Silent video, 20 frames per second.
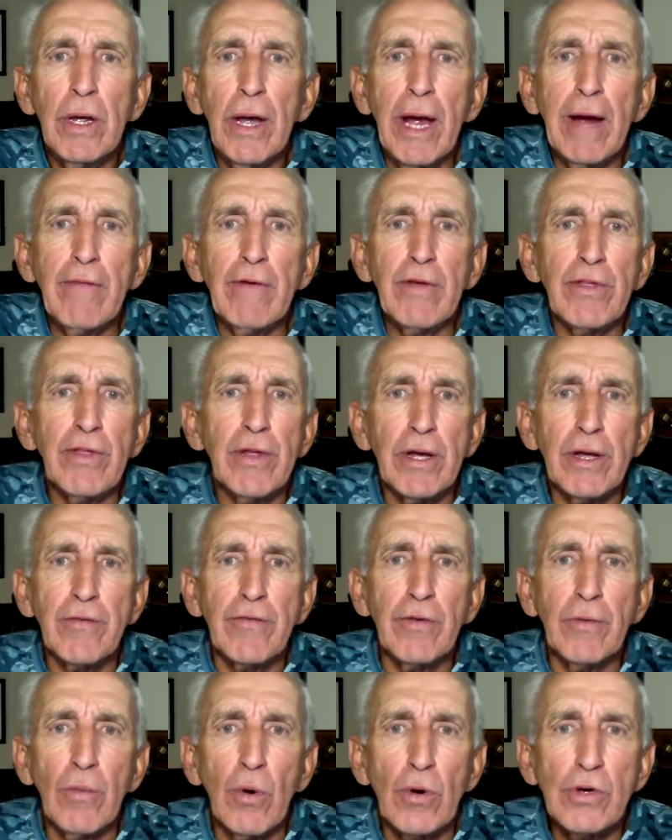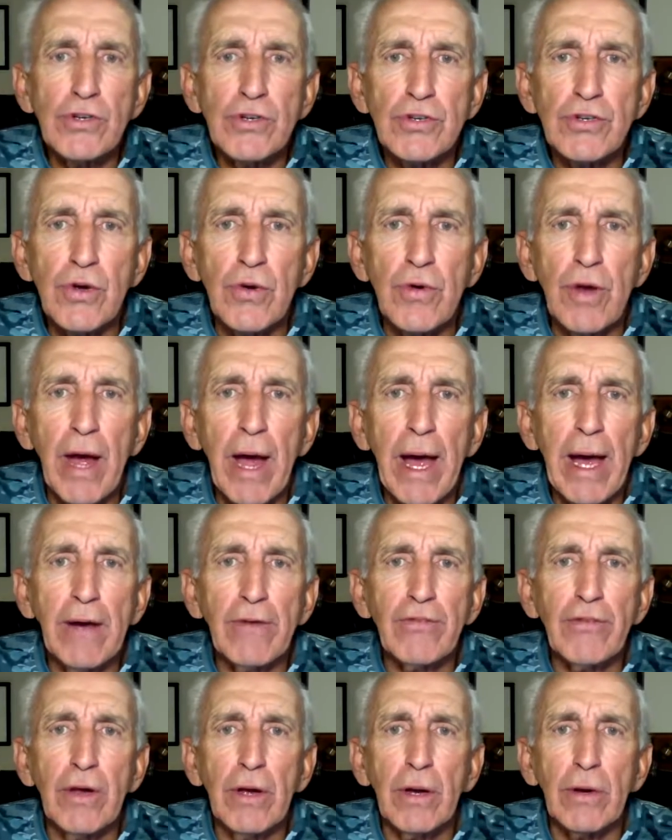everything from oysters on the half
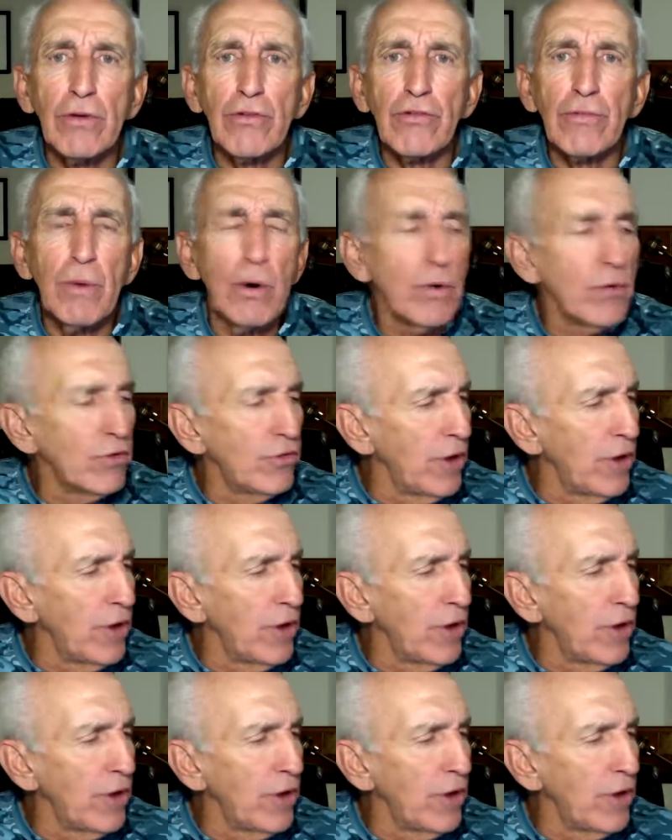shell to smoked